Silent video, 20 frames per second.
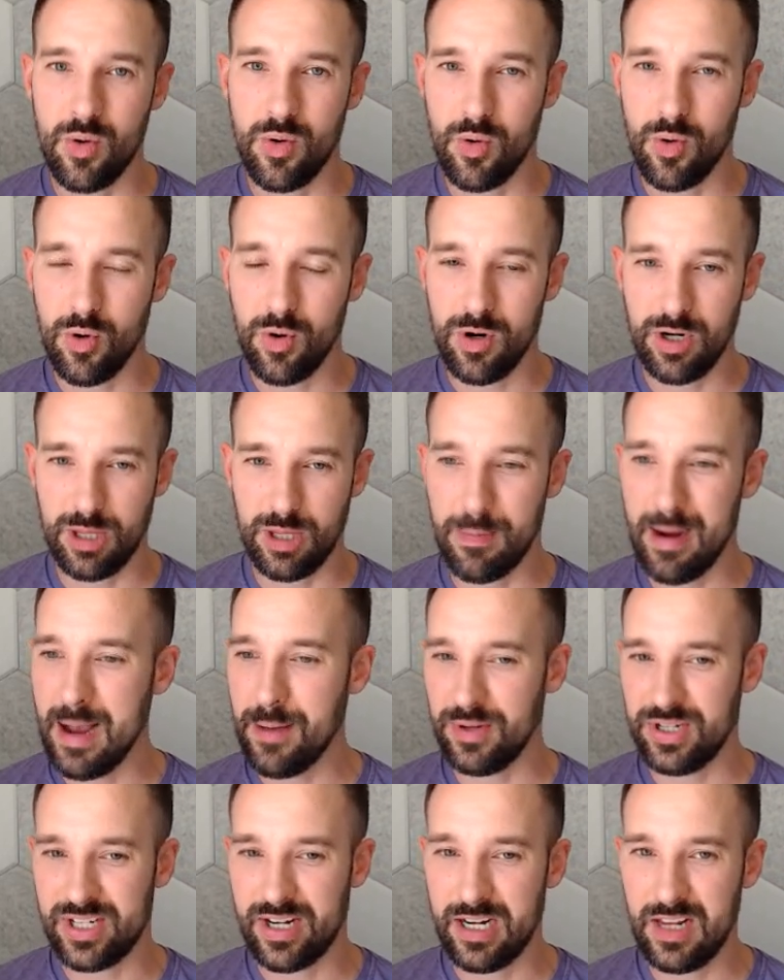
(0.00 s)
or the
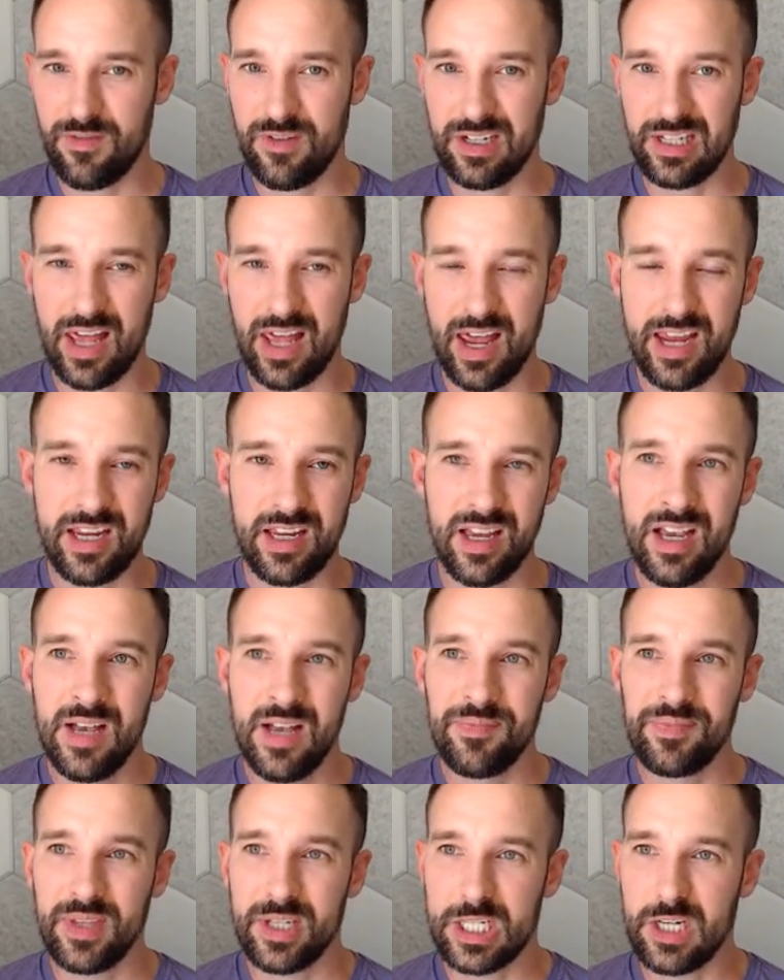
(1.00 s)
Bible study if you'd like.
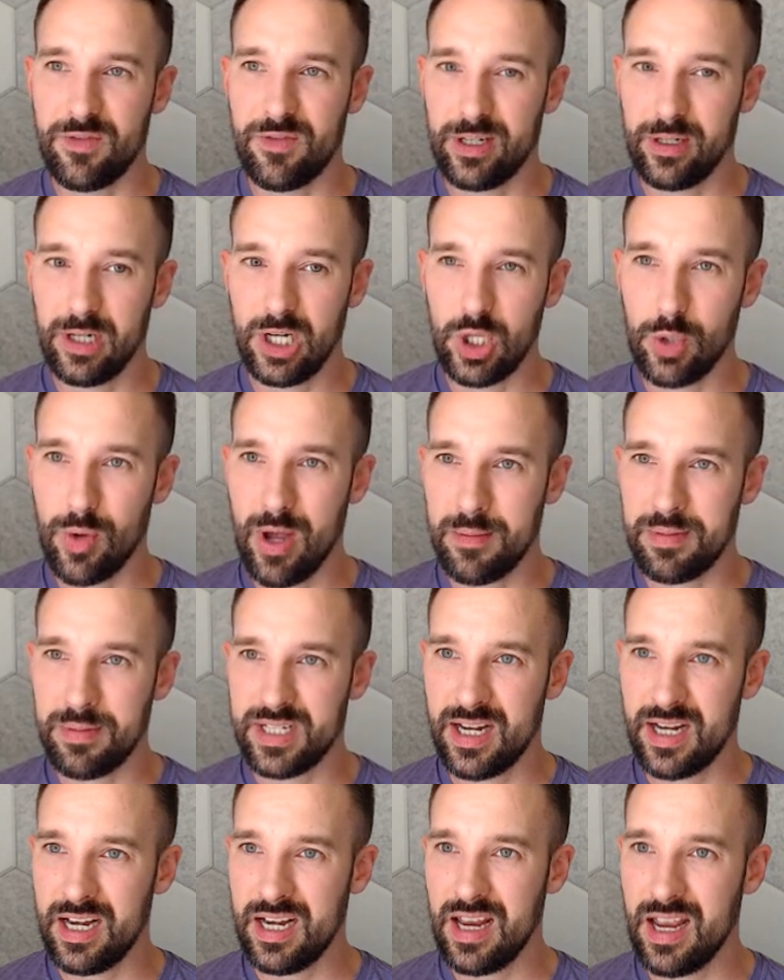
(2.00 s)
So if you go to the
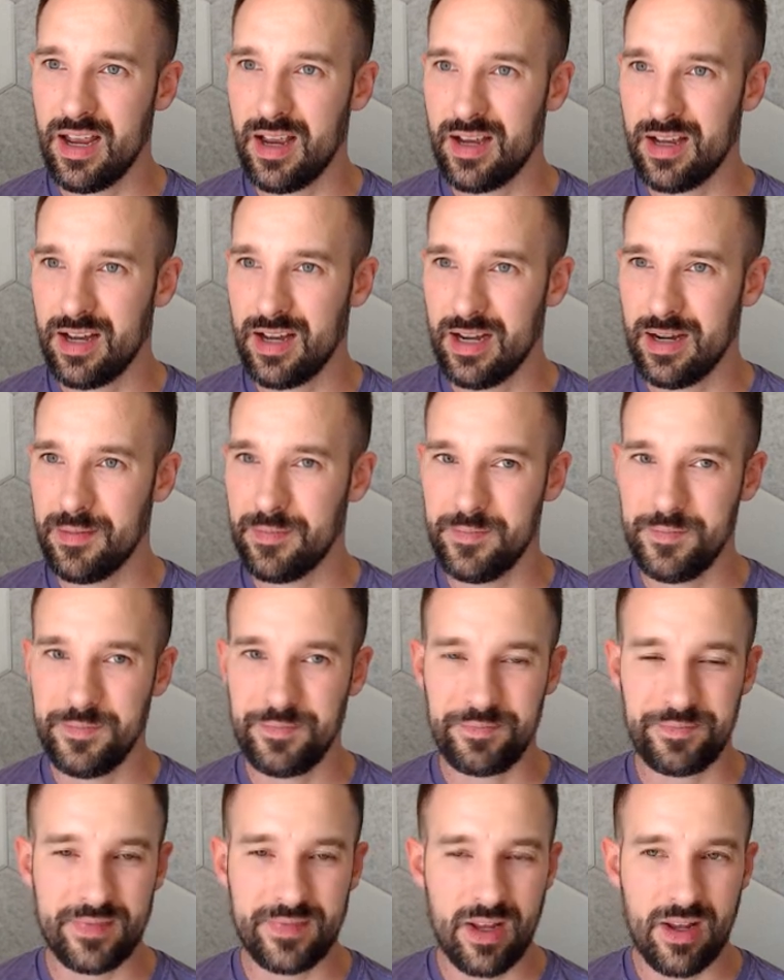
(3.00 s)
website,
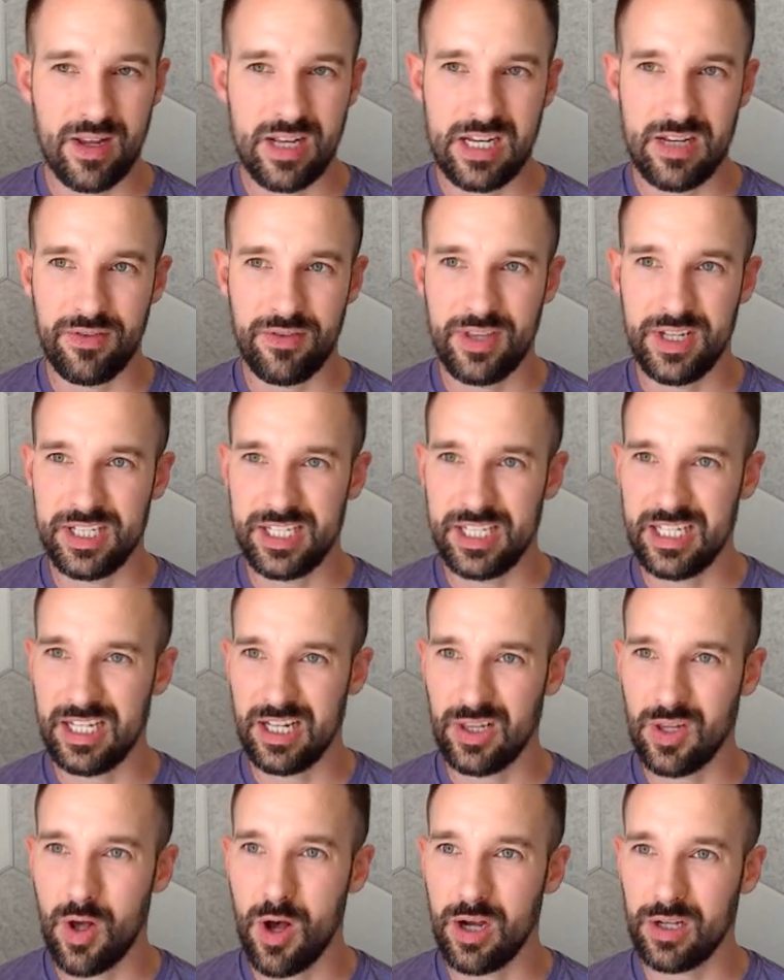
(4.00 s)
this is a
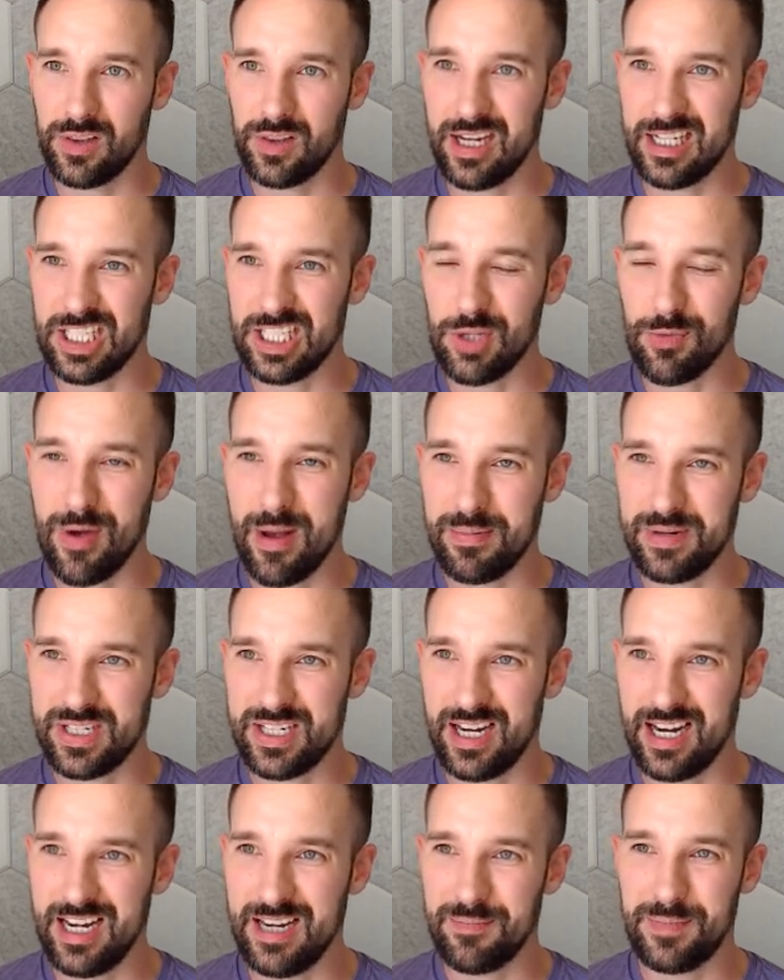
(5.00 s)
long link to the
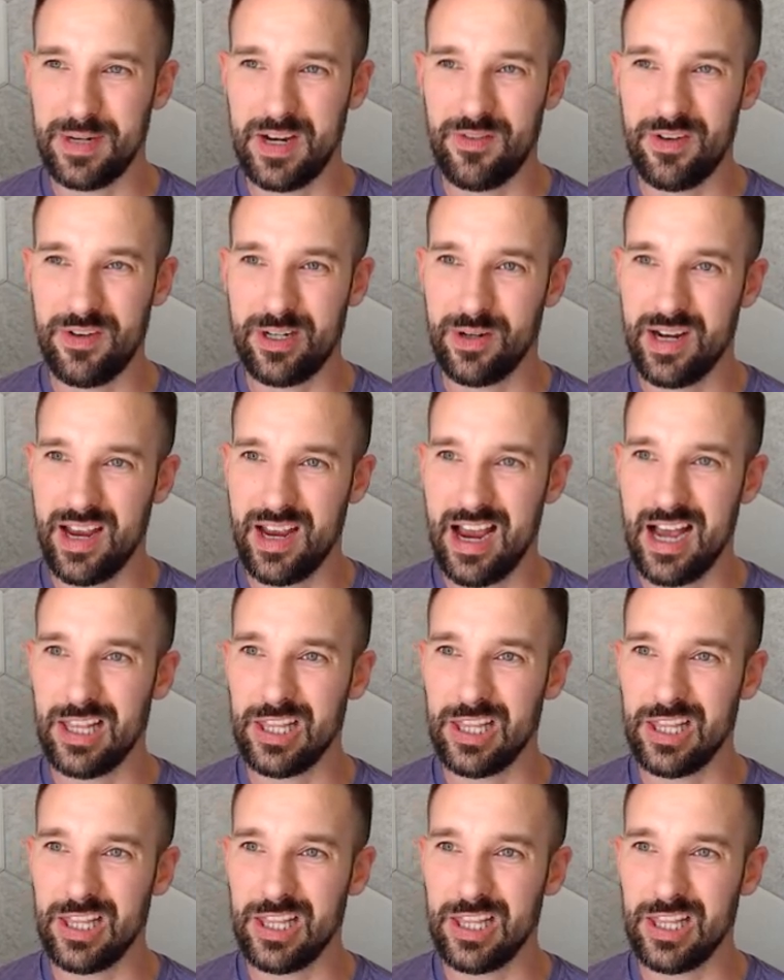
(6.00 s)
website, but if you go to